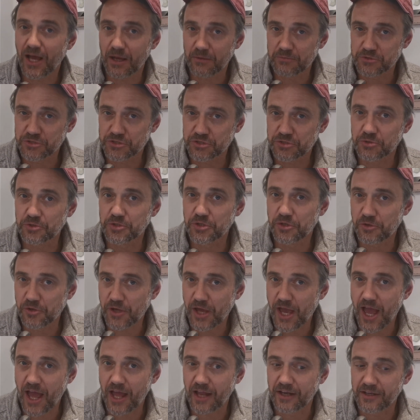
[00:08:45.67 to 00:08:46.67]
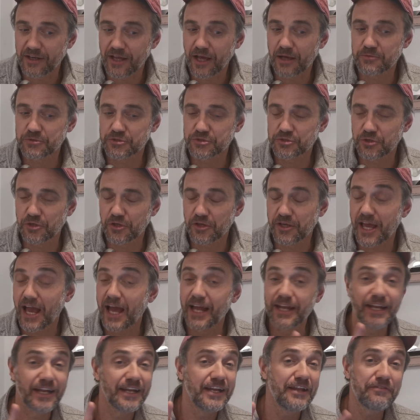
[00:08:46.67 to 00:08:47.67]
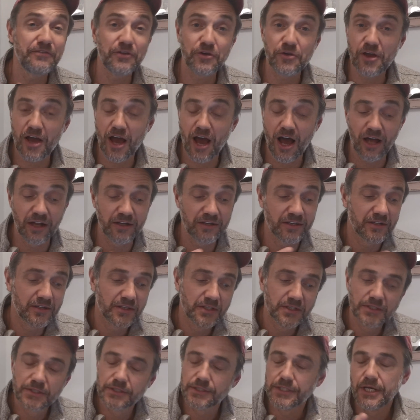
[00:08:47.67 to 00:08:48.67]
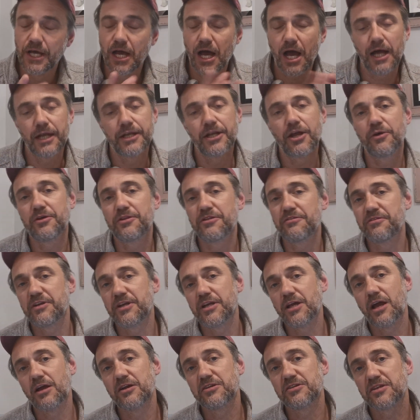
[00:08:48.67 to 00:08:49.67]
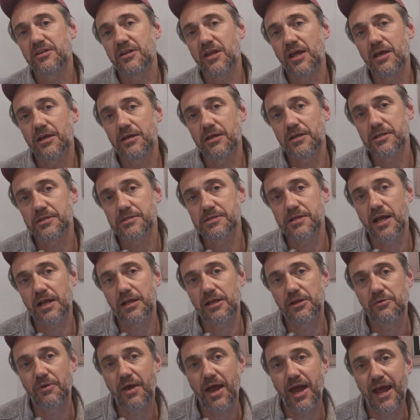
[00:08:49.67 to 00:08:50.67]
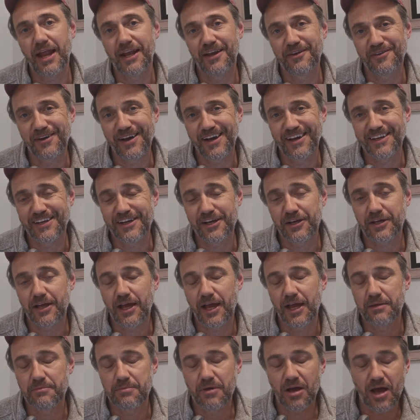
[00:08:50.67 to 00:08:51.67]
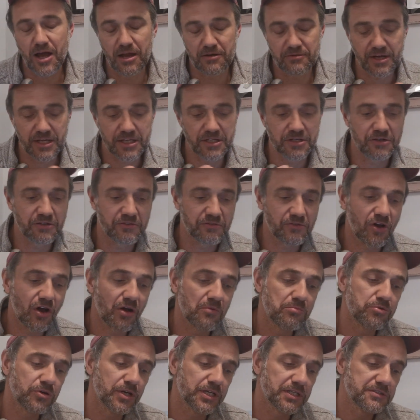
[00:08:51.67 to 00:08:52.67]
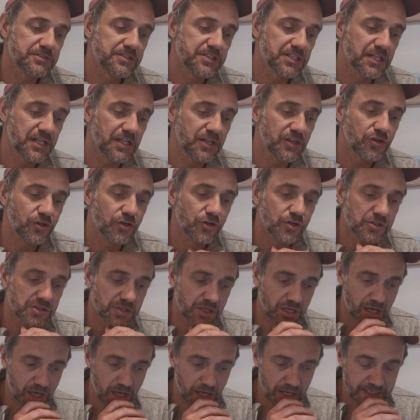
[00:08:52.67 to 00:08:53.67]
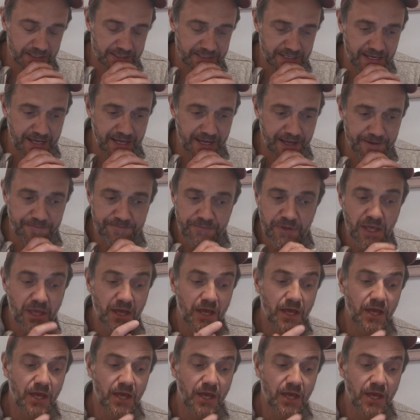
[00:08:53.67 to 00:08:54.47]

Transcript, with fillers: I'm sure you can. I'm sure you can. And if you can't, I know in the videos they're going to tell you anyway, okay? But I reckon you've got a pretty good idea.